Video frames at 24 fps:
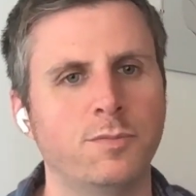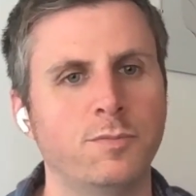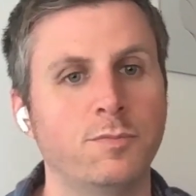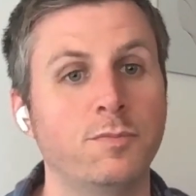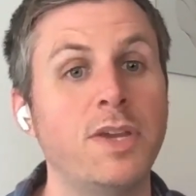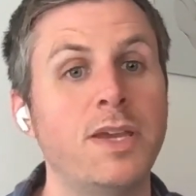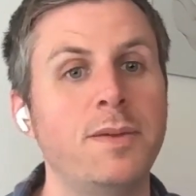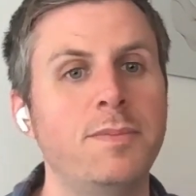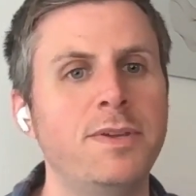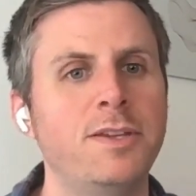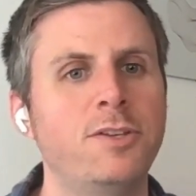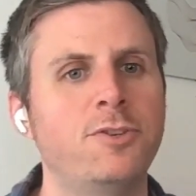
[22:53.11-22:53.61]

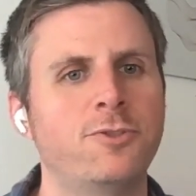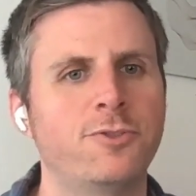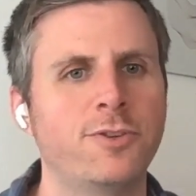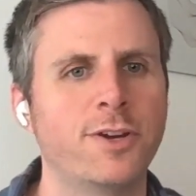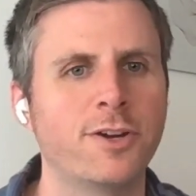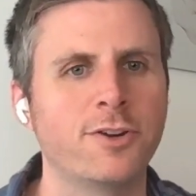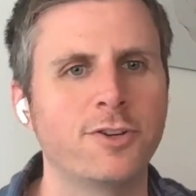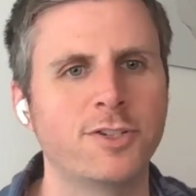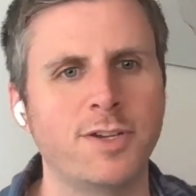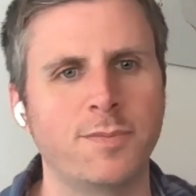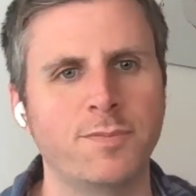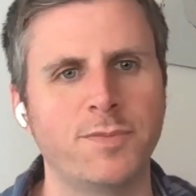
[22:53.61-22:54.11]
maybe
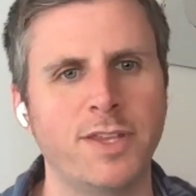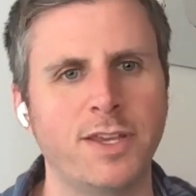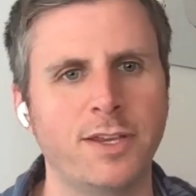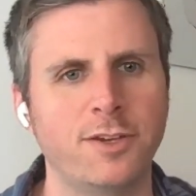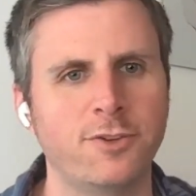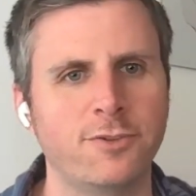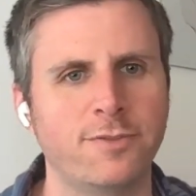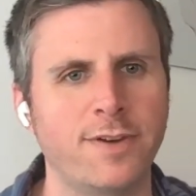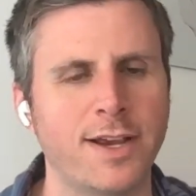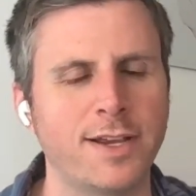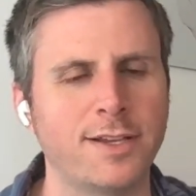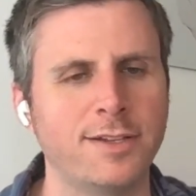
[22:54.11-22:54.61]
trigger something
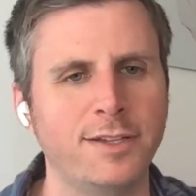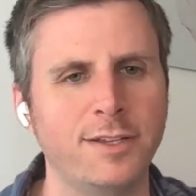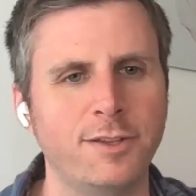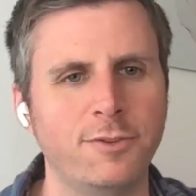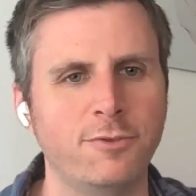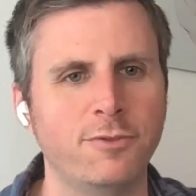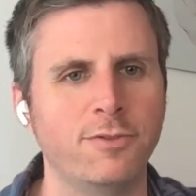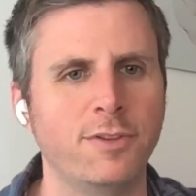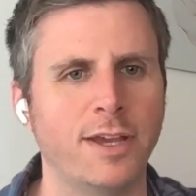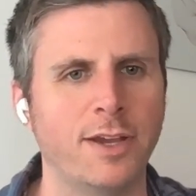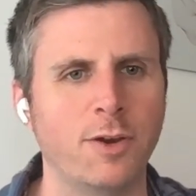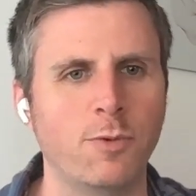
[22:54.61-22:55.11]
directly
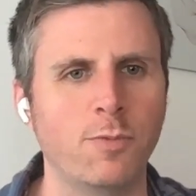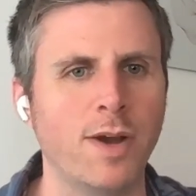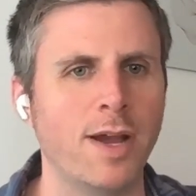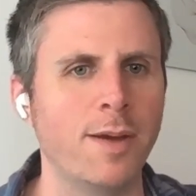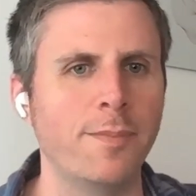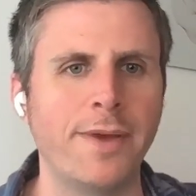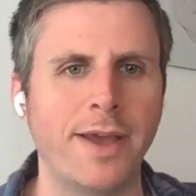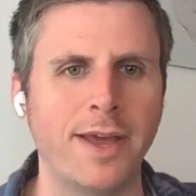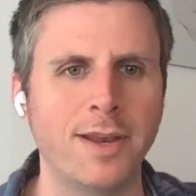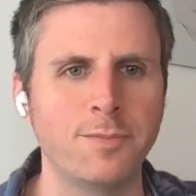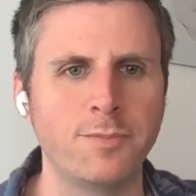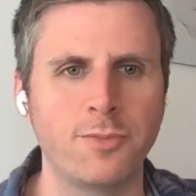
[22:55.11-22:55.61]
through like a web
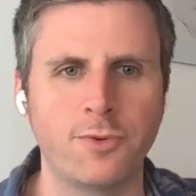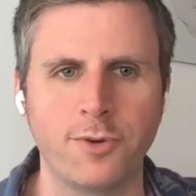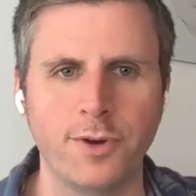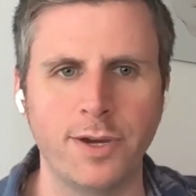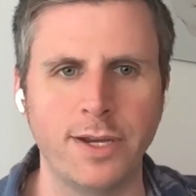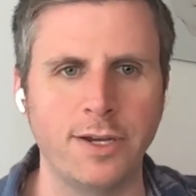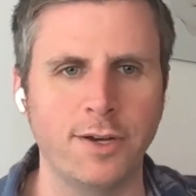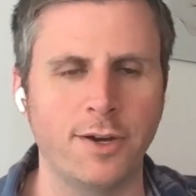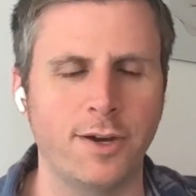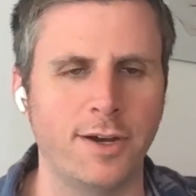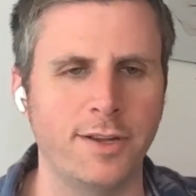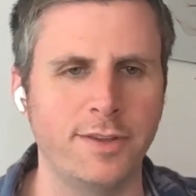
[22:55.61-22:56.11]
endpoint
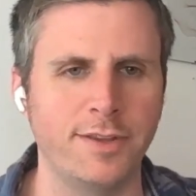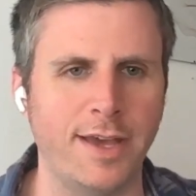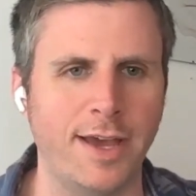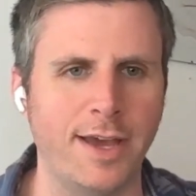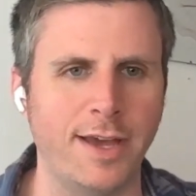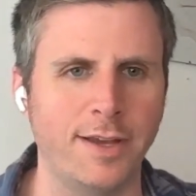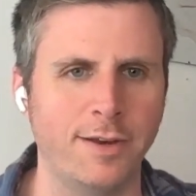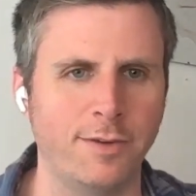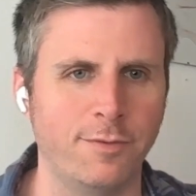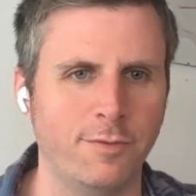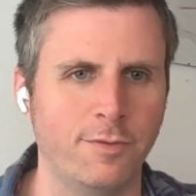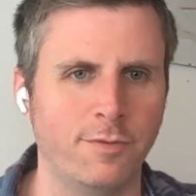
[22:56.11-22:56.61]
on that